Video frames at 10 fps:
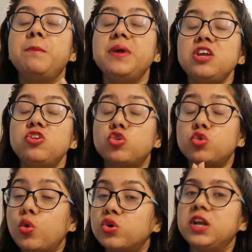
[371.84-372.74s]
be
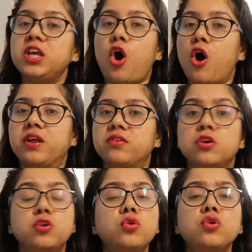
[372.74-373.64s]
totally
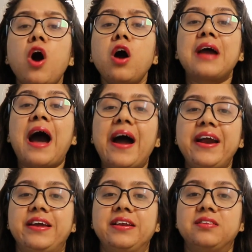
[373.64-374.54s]
honest. Do not
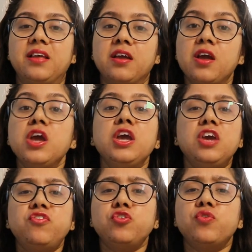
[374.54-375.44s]
hide anything.
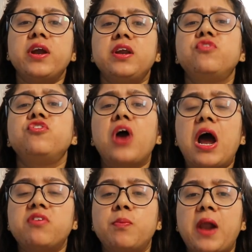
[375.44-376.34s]
If you
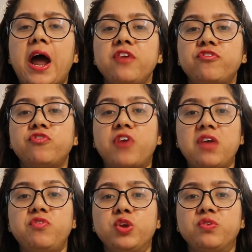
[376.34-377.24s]
have applied for
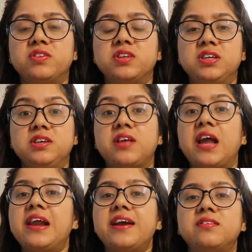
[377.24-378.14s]
5 universities
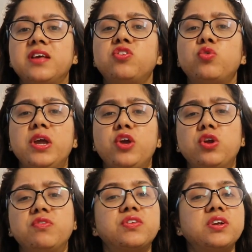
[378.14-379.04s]
and let's say 3
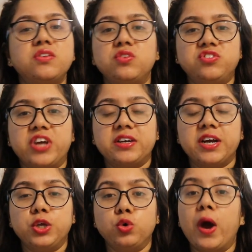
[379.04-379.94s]
universities
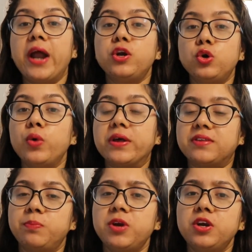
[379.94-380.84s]
rejected you and 2
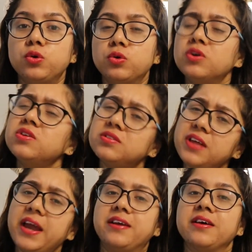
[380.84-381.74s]
accepted you,
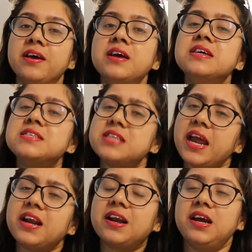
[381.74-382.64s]
say it.
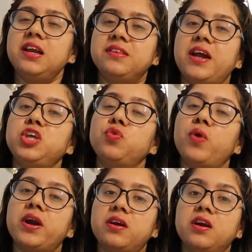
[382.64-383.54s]
Say it clearly that you
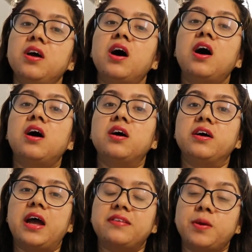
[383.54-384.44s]
were
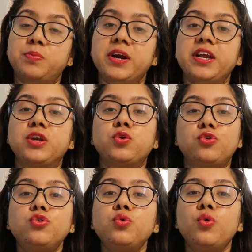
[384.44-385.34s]
accepted
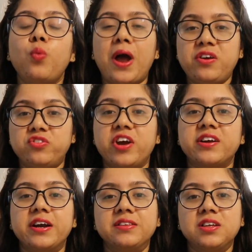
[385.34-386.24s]
into 2 while
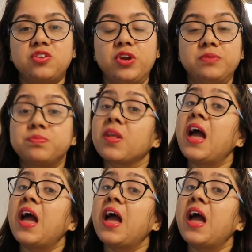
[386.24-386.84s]
rejected in the 3.